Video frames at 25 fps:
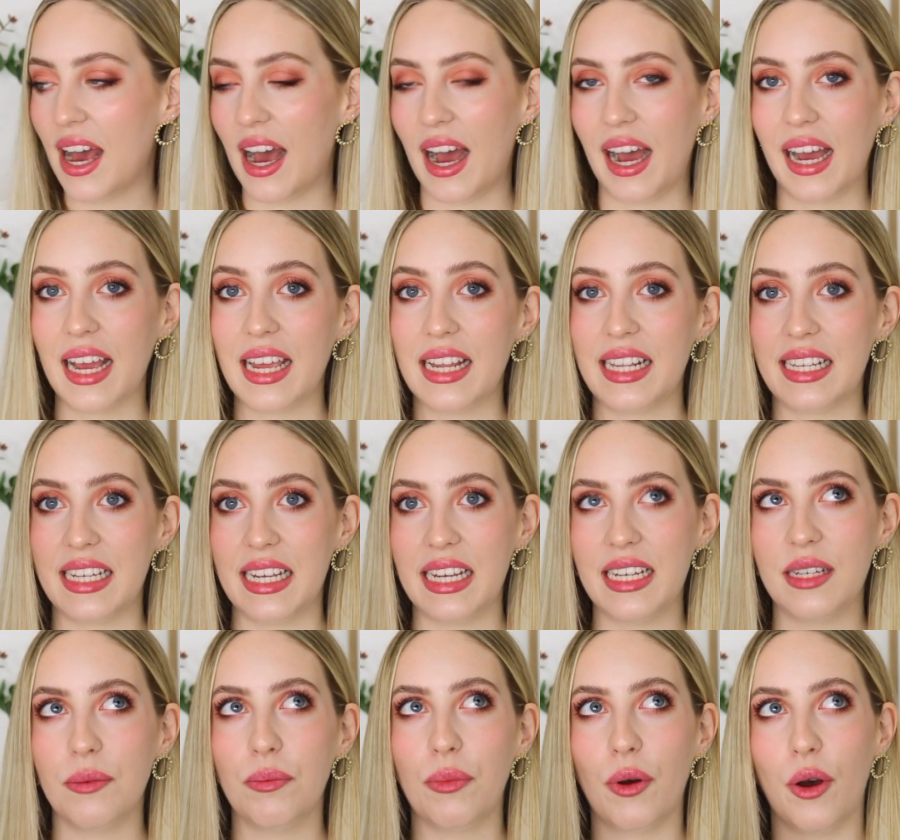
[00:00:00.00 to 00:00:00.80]
I
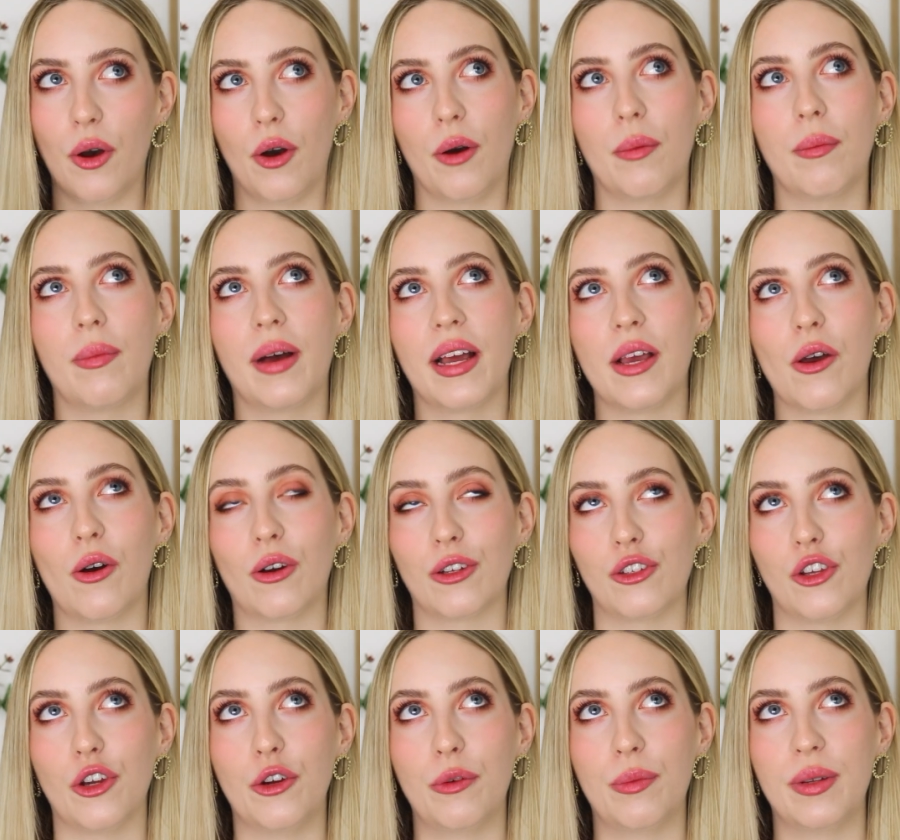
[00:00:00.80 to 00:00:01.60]
did put on my
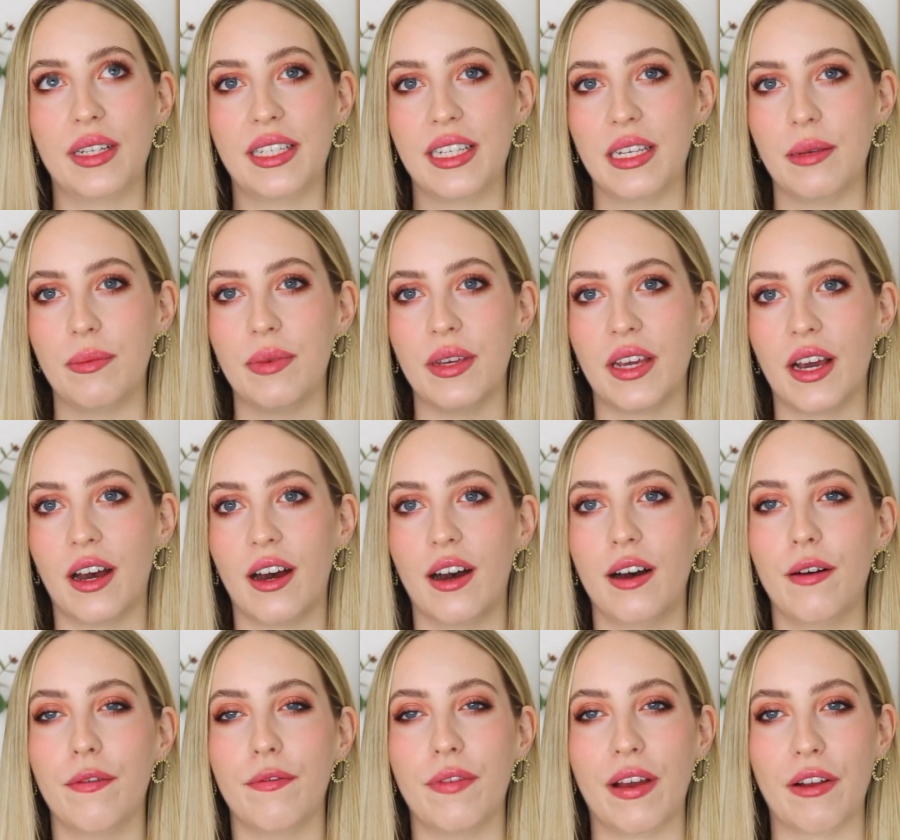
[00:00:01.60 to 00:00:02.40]
October
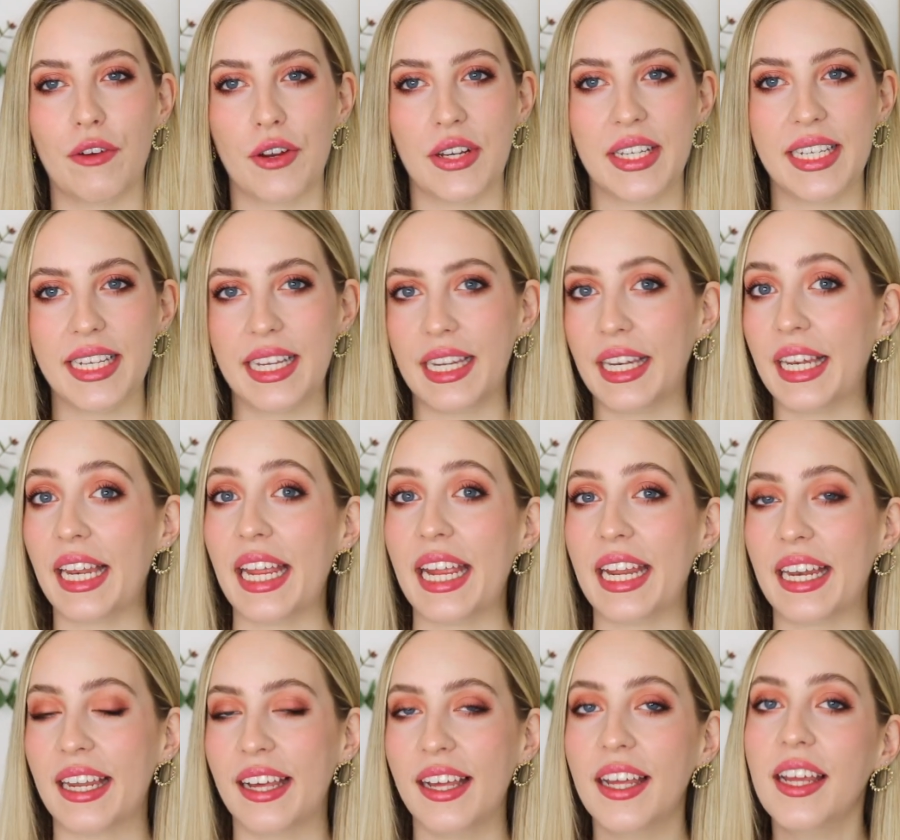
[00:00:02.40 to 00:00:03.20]
TBR, Verity and
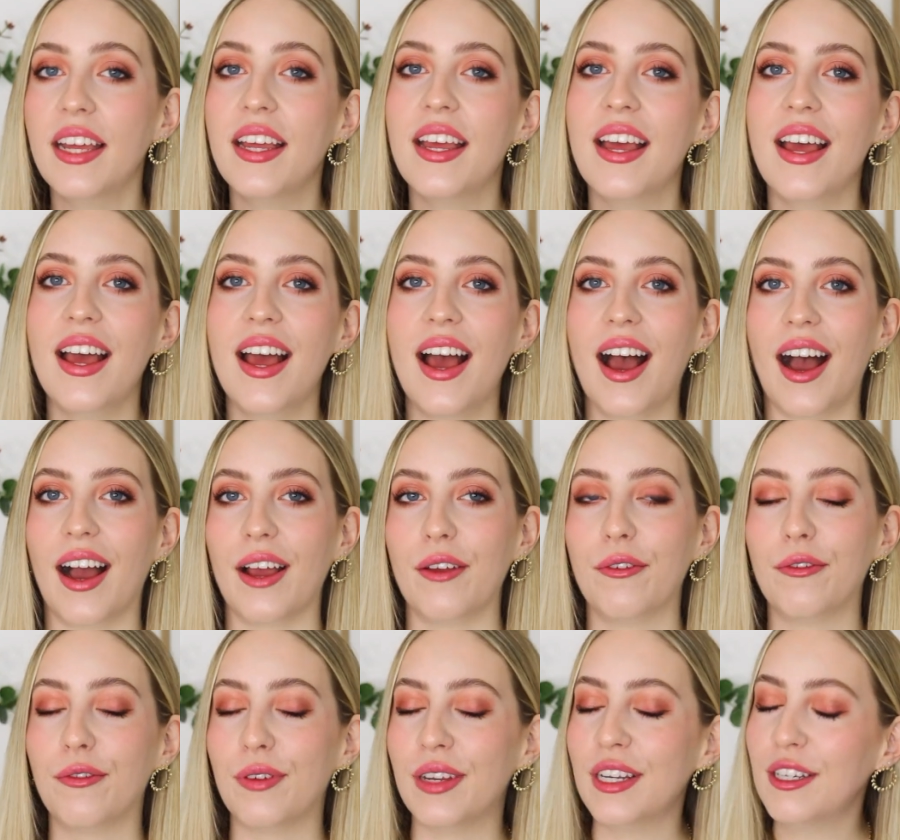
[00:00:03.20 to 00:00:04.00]
Layla.
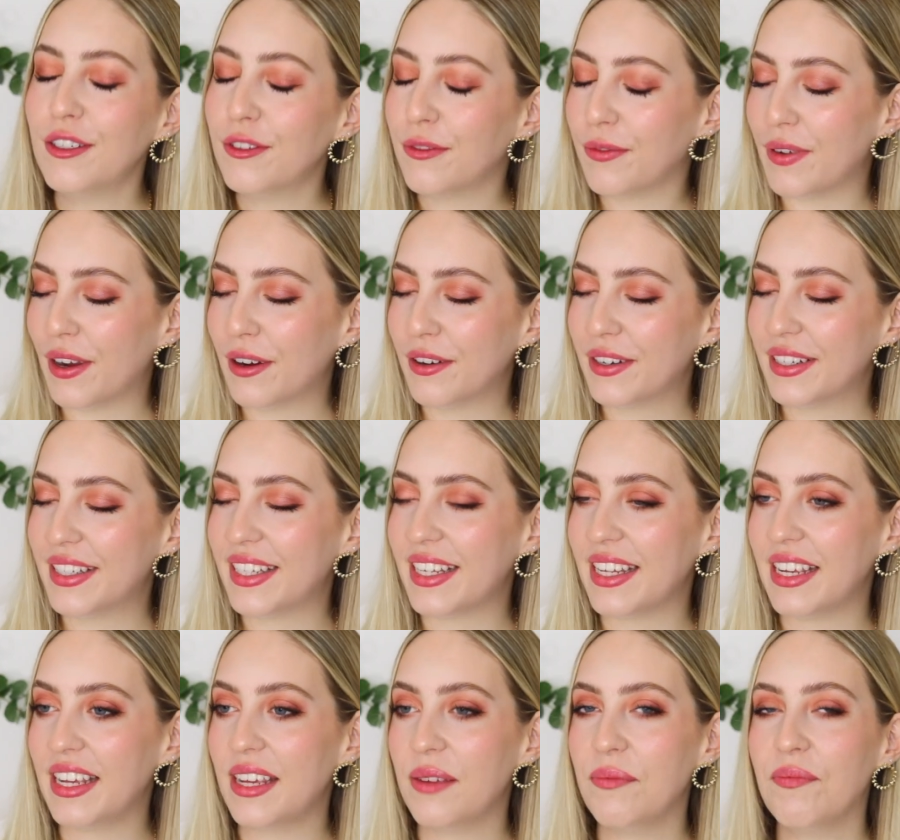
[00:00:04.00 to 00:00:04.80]
I finished
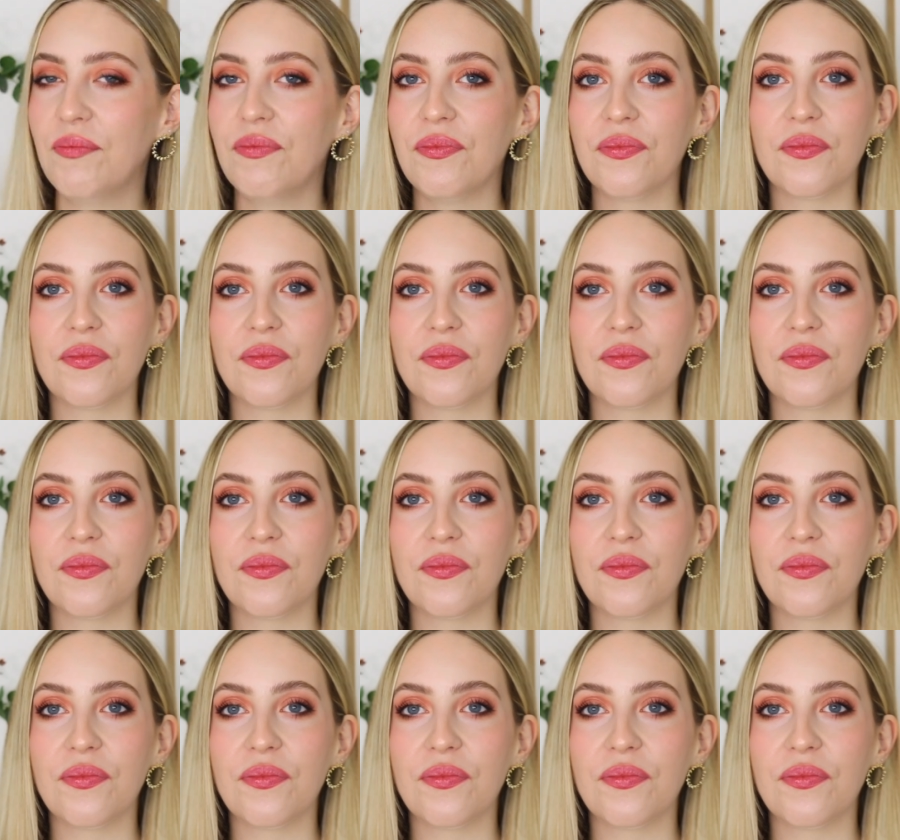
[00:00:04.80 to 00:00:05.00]
Verity.